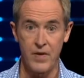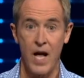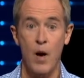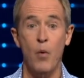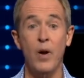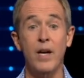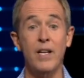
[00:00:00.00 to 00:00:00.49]

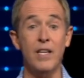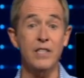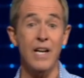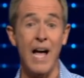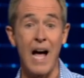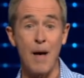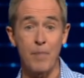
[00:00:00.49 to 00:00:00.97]
And when it
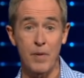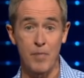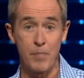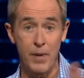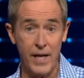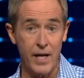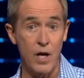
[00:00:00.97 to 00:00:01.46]
doesn't
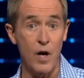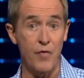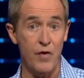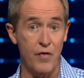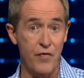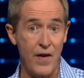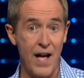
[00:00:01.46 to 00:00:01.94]
happen big enough
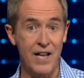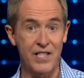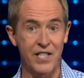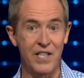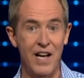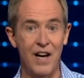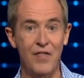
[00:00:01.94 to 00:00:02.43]
or
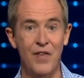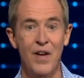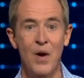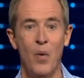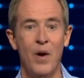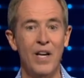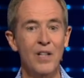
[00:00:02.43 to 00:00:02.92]
fast
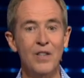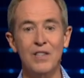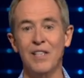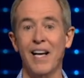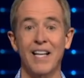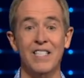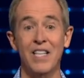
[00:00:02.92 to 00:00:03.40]
enough, when it looks
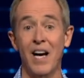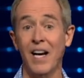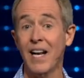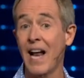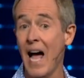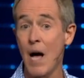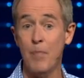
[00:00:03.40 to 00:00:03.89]
like it's not
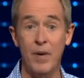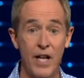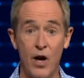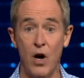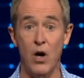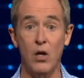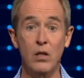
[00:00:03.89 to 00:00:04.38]
going to happen at
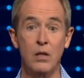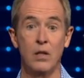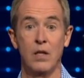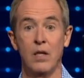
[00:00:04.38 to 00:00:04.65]
all,